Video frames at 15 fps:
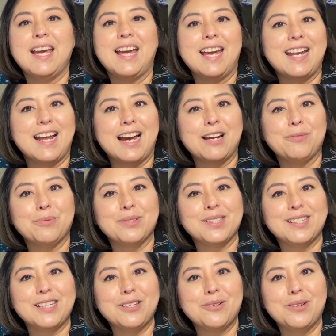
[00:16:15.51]
and I will
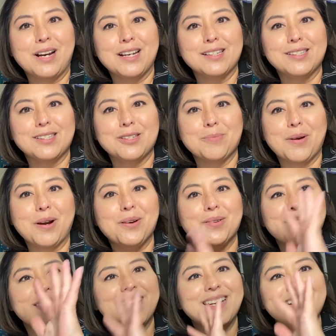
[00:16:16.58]
see you guys tomorrow.
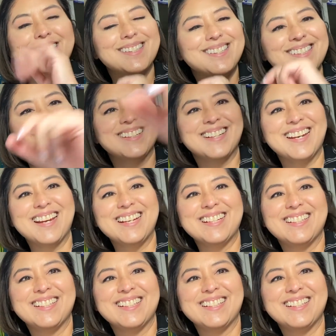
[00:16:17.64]
Thanks. Good night.